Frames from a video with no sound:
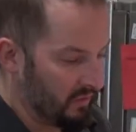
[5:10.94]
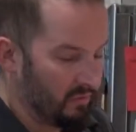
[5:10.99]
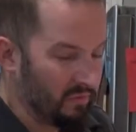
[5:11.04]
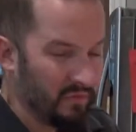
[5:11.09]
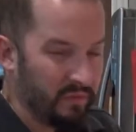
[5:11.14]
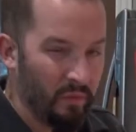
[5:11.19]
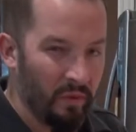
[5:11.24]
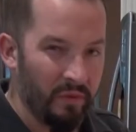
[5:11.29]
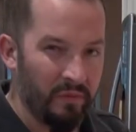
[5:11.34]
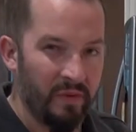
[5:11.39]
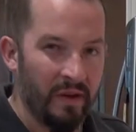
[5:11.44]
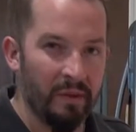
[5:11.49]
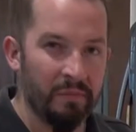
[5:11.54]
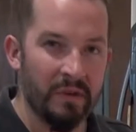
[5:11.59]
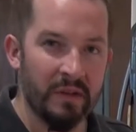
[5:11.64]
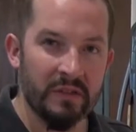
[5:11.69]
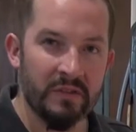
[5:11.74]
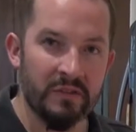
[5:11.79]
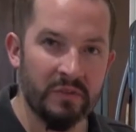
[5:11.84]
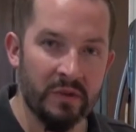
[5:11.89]
45
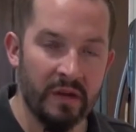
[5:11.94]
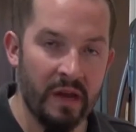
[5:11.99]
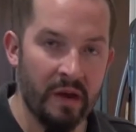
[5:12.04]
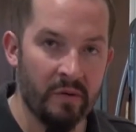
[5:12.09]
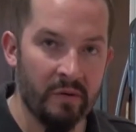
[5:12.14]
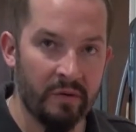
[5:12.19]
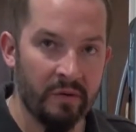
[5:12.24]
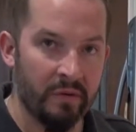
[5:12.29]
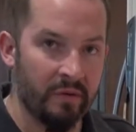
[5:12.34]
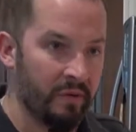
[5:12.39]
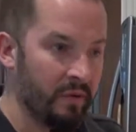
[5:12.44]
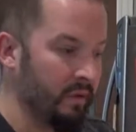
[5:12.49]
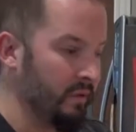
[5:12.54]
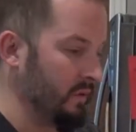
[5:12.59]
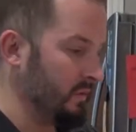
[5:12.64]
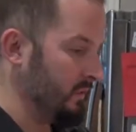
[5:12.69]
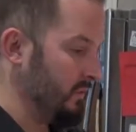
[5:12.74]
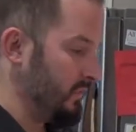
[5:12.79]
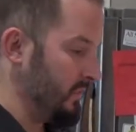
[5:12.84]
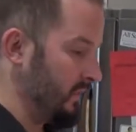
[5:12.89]
minutes to an hour,
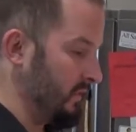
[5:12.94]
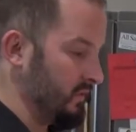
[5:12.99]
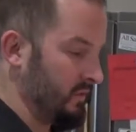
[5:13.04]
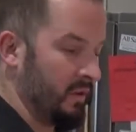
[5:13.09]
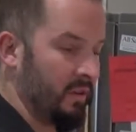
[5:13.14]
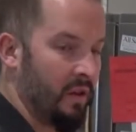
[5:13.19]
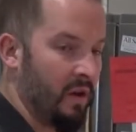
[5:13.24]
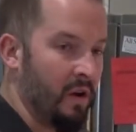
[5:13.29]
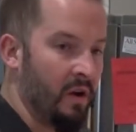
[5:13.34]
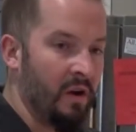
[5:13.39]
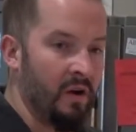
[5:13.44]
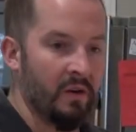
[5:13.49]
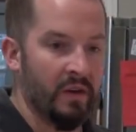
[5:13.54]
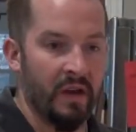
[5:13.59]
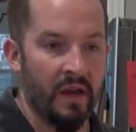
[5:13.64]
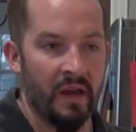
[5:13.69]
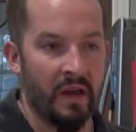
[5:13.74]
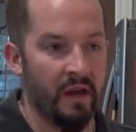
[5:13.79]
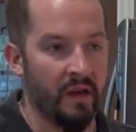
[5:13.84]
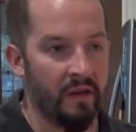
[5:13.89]
for as long
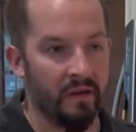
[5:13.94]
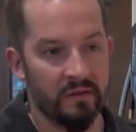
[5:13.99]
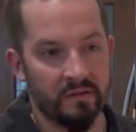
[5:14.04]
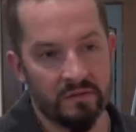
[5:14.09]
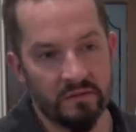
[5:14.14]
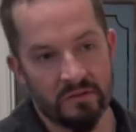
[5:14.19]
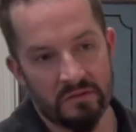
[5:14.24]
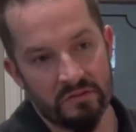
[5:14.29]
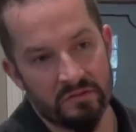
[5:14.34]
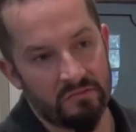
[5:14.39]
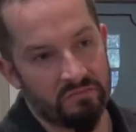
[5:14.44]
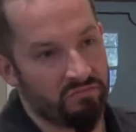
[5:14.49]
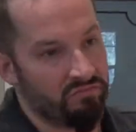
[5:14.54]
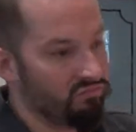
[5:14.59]
as